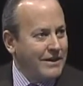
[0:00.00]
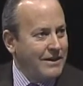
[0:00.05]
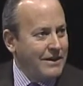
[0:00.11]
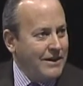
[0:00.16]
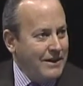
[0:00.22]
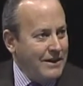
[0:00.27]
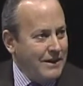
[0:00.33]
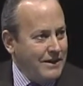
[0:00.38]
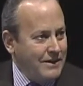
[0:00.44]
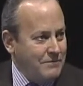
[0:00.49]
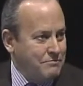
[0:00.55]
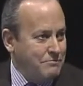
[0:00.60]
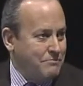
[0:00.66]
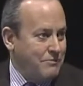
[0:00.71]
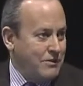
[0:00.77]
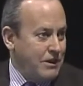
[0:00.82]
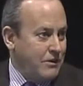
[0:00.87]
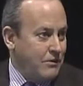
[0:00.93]

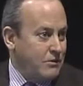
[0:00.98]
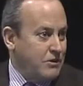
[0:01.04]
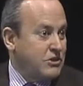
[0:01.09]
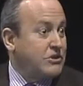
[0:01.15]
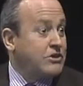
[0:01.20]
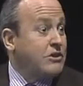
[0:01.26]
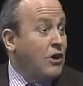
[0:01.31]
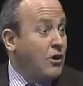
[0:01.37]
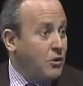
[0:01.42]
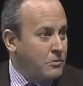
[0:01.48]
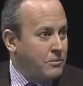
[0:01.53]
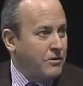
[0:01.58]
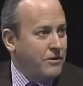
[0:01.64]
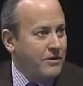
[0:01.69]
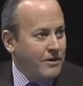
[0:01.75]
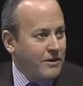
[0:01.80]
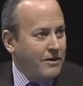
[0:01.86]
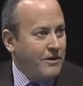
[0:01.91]
the scope
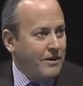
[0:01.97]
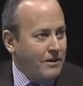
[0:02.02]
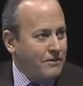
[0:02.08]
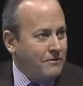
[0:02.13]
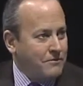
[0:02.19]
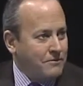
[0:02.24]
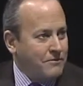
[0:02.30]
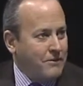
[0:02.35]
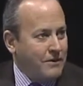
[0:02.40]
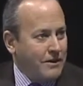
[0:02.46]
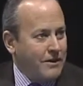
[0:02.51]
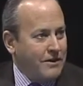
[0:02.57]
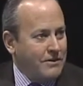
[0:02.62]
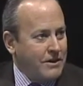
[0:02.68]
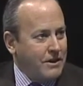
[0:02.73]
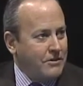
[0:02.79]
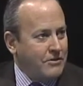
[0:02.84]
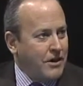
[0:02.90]

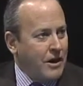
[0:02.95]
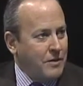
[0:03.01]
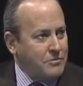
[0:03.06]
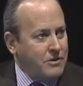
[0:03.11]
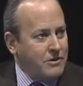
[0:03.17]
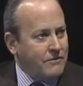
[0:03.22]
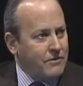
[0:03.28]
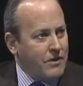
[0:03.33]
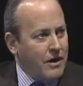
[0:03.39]
of the adoption of